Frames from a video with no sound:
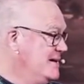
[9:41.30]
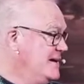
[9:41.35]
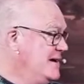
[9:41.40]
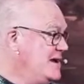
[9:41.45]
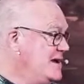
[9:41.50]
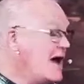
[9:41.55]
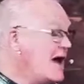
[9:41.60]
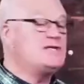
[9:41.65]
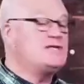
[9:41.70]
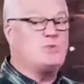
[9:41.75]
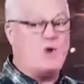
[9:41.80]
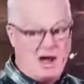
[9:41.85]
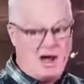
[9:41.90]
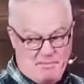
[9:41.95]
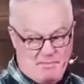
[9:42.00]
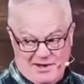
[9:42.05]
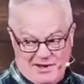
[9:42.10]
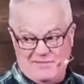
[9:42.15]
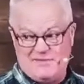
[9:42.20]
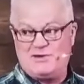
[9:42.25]
And that's what I
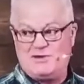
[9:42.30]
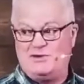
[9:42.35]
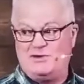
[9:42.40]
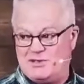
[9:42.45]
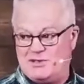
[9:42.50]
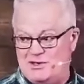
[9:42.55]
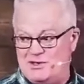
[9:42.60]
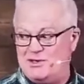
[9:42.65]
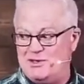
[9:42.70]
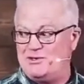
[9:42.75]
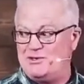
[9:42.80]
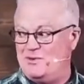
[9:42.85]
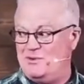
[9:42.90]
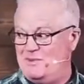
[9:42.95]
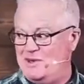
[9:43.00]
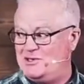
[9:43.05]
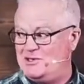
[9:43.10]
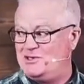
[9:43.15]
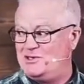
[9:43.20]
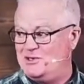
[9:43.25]
believe God's going to do
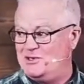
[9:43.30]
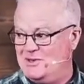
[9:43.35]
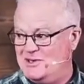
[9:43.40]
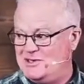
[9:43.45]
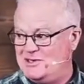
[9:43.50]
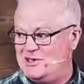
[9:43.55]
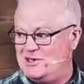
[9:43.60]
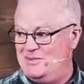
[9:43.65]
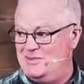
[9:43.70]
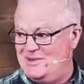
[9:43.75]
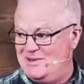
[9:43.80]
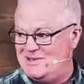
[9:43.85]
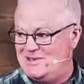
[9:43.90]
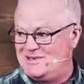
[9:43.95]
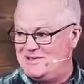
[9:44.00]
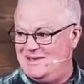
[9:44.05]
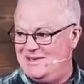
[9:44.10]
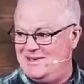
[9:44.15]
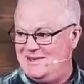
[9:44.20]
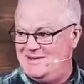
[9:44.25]
amongst you as a
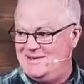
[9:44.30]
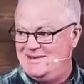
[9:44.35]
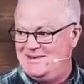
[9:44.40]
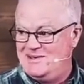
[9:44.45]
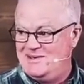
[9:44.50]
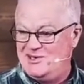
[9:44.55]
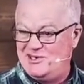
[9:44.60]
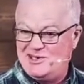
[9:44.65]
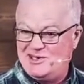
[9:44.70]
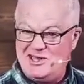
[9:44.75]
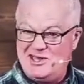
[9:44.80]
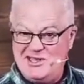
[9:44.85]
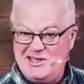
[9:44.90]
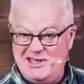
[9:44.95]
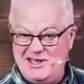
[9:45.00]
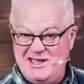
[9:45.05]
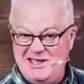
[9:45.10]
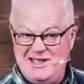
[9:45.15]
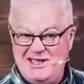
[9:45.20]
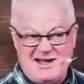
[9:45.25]
community.
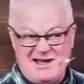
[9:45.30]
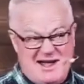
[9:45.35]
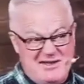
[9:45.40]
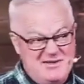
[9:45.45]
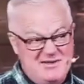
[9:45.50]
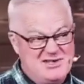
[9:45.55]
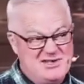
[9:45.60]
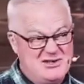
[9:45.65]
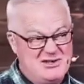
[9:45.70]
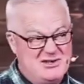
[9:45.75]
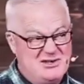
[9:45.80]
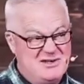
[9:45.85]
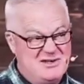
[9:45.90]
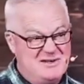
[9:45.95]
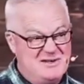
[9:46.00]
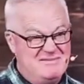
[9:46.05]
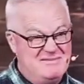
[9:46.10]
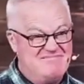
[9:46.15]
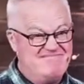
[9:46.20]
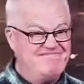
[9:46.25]
Shaky,
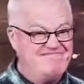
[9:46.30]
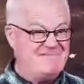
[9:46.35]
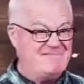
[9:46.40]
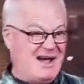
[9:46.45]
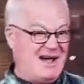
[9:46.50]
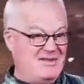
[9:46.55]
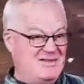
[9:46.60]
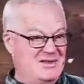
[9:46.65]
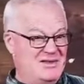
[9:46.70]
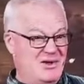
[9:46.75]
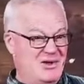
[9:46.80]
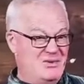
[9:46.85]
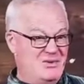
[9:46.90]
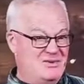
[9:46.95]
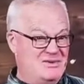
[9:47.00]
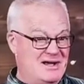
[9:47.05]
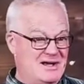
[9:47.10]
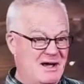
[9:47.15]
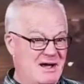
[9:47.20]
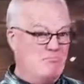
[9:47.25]
uncertain,
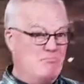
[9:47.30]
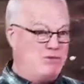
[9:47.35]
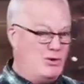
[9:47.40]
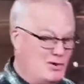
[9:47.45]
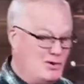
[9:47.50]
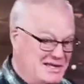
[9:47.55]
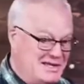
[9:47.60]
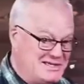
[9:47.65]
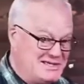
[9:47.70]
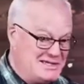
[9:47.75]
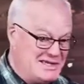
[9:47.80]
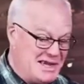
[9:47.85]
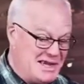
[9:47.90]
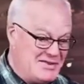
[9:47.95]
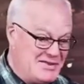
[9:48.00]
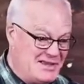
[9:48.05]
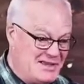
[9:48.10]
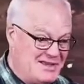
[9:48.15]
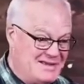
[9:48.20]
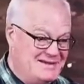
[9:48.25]
unknown, pulling
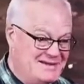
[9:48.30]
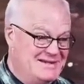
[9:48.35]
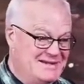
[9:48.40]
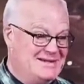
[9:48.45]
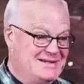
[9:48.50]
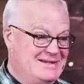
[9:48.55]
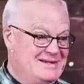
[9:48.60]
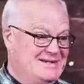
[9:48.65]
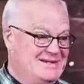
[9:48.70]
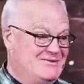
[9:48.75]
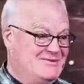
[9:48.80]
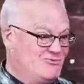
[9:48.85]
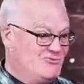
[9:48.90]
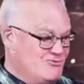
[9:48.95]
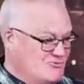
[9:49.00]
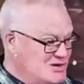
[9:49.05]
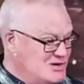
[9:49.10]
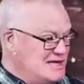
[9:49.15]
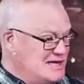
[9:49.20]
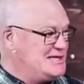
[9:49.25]
together,
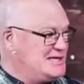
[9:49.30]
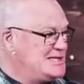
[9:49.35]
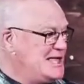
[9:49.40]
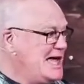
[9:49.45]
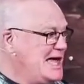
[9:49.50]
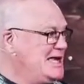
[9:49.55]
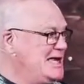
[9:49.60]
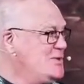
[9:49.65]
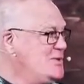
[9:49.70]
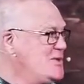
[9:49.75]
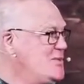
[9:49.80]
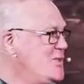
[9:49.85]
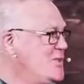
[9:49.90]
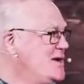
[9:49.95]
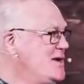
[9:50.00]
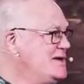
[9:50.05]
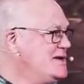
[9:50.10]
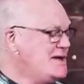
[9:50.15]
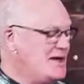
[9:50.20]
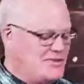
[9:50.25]
really standing with
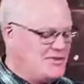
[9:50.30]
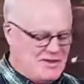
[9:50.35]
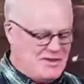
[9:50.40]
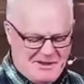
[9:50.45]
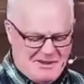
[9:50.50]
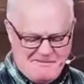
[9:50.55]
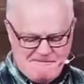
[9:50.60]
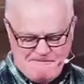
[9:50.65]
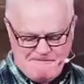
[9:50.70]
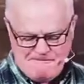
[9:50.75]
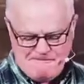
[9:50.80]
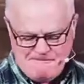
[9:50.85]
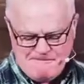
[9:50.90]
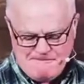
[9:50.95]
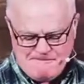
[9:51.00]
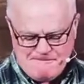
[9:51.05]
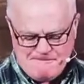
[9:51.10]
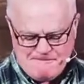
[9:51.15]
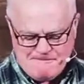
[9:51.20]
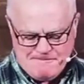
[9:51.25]
one another,
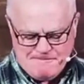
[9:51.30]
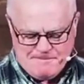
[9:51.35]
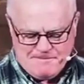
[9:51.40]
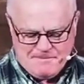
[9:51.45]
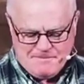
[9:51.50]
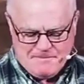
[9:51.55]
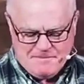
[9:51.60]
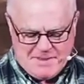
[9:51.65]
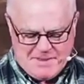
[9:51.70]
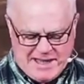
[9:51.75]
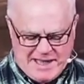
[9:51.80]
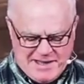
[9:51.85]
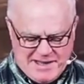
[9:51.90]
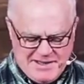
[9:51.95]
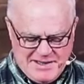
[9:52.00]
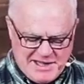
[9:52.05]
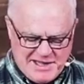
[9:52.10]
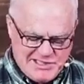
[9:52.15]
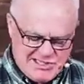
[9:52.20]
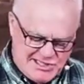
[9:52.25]
and
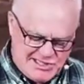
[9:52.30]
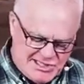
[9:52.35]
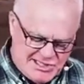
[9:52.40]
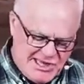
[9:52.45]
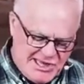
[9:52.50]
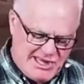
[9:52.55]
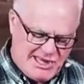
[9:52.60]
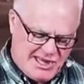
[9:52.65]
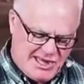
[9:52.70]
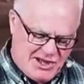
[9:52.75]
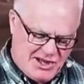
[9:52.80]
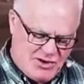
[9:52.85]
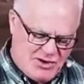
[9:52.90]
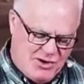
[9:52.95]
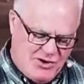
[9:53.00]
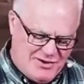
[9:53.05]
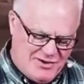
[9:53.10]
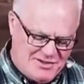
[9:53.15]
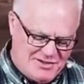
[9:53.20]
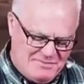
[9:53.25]
then seeing
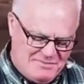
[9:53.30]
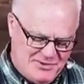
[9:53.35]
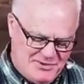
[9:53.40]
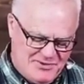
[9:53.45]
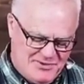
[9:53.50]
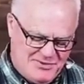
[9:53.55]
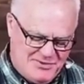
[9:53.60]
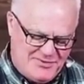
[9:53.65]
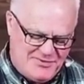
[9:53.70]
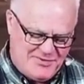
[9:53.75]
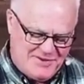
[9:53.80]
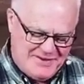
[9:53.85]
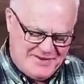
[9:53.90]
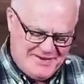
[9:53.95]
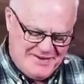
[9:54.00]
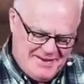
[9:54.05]
God move.